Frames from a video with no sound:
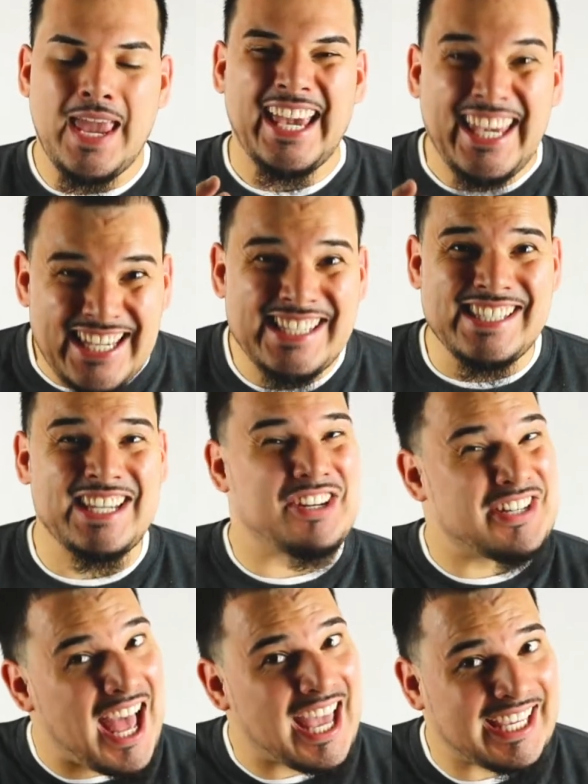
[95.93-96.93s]
easier,
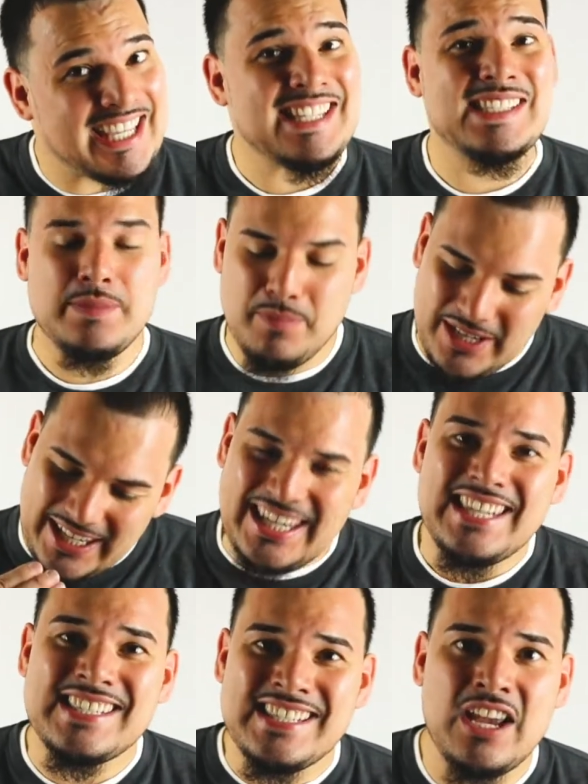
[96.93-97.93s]
not easy, but
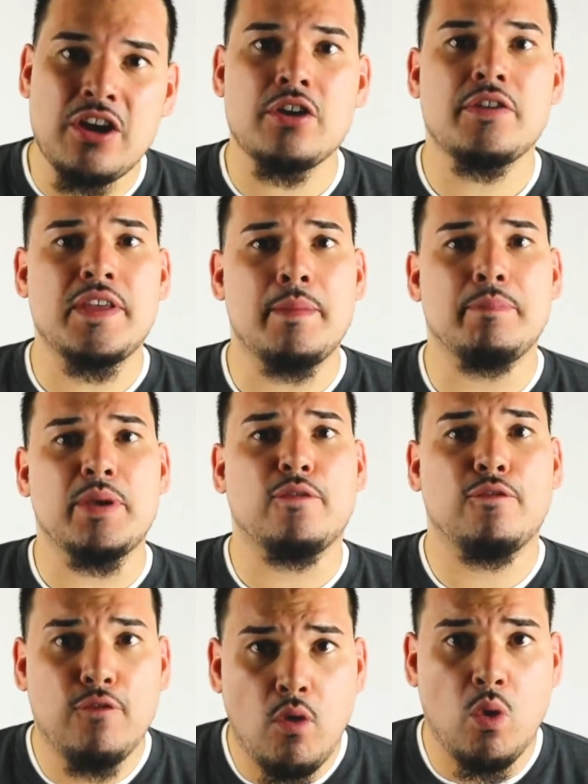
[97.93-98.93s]
easier than
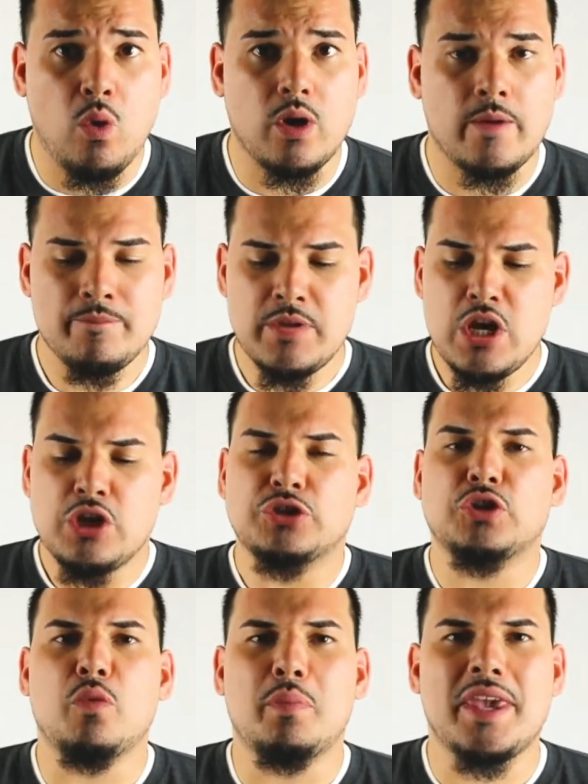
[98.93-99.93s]
before,
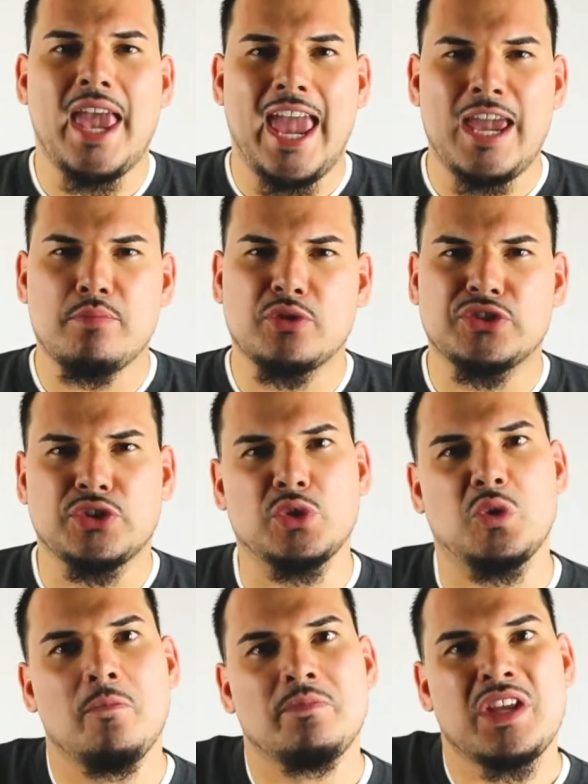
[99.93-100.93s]
to be able
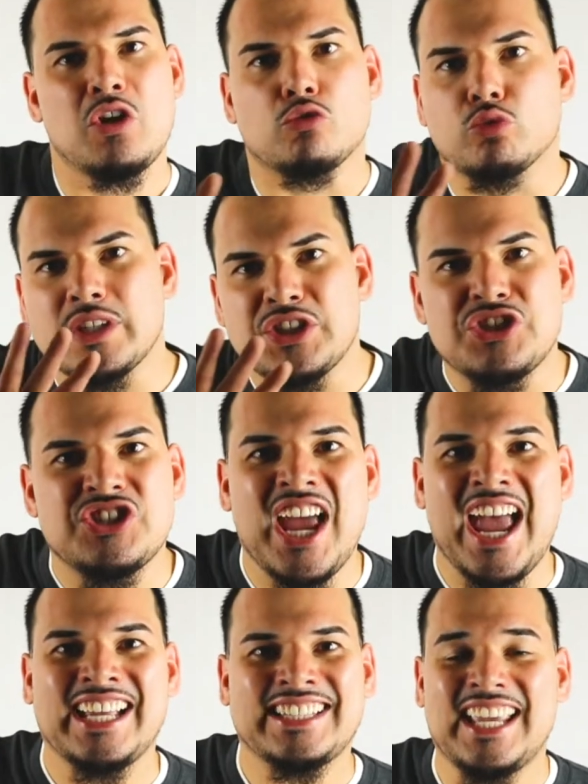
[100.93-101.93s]
to
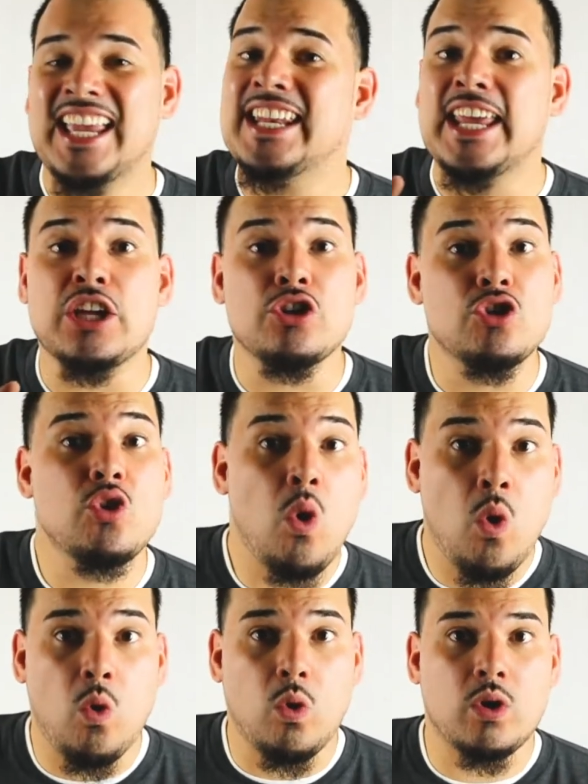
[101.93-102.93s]
reject and
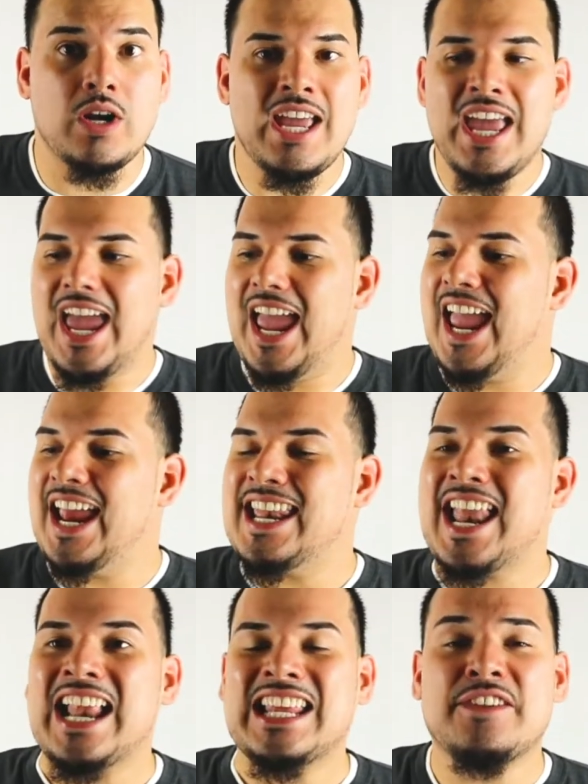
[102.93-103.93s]
ignore and
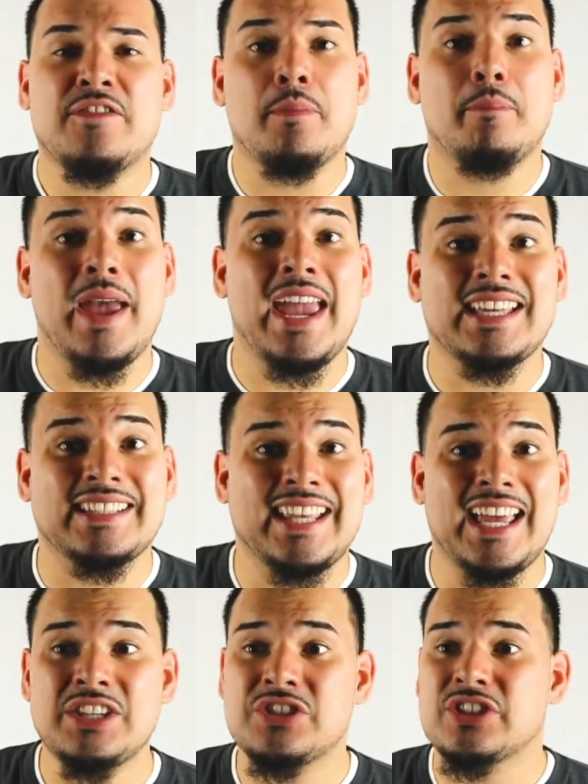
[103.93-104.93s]
not even pay
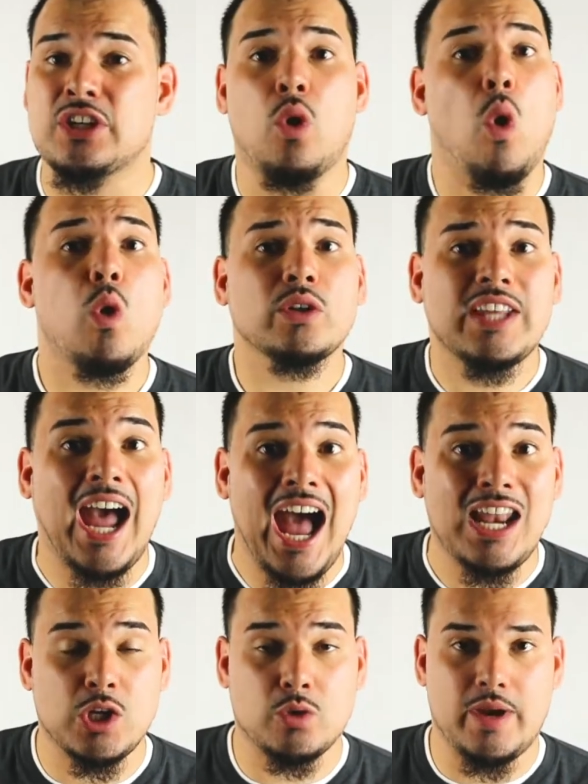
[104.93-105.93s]
attention or
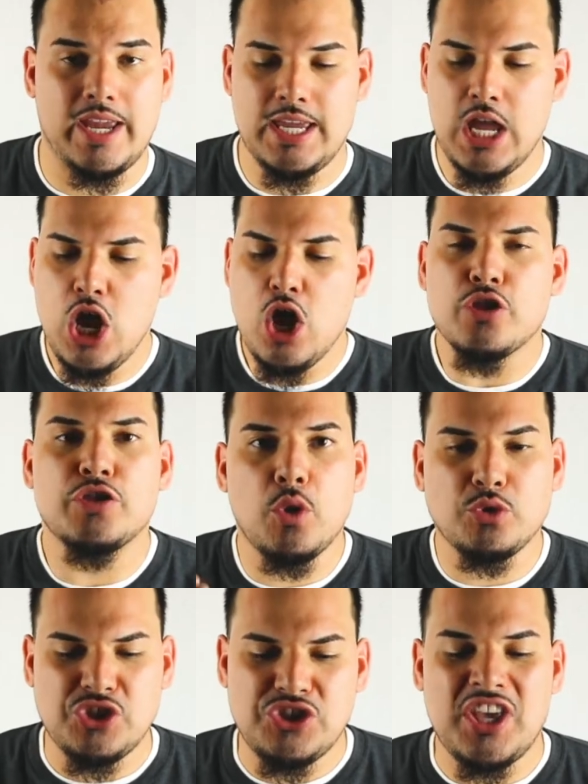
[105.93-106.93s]
tolerate
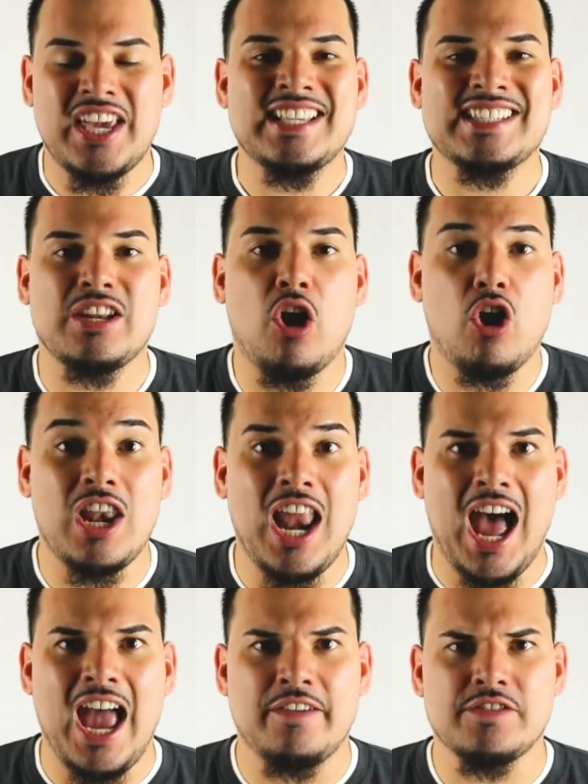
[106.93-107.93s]
those things in our
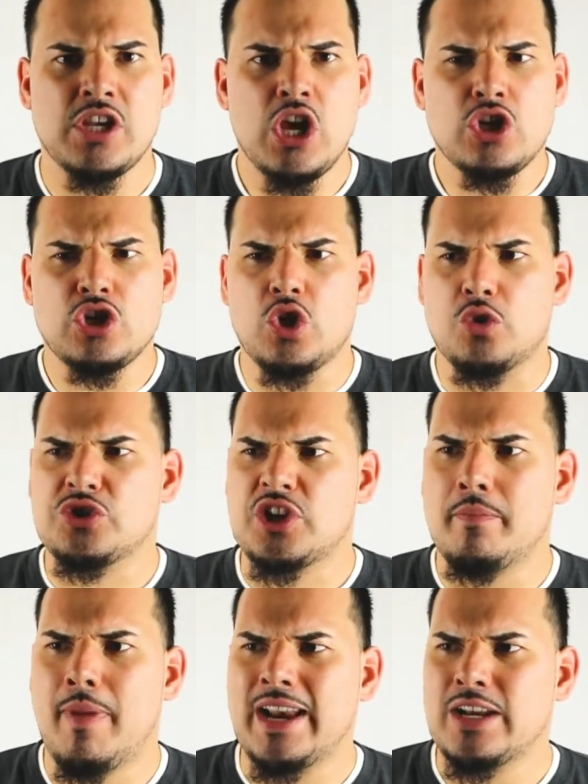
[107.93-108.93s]
lives. You know,
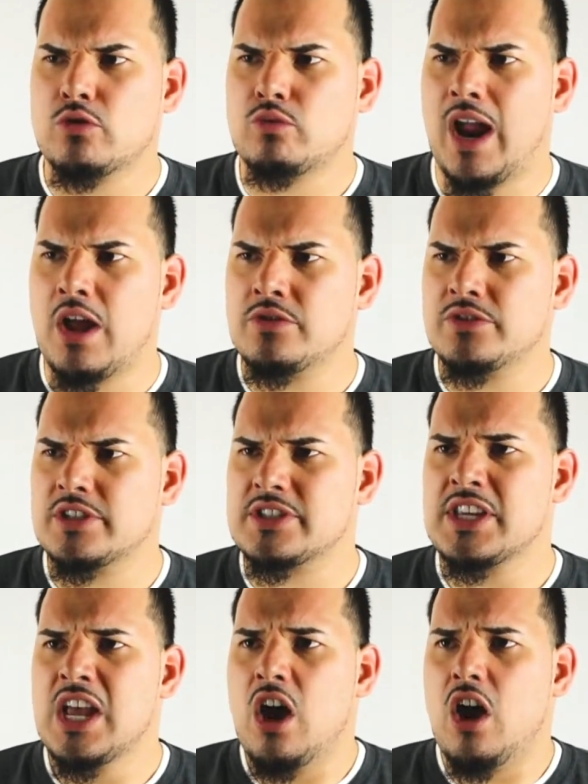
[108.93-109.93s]
somebody around us,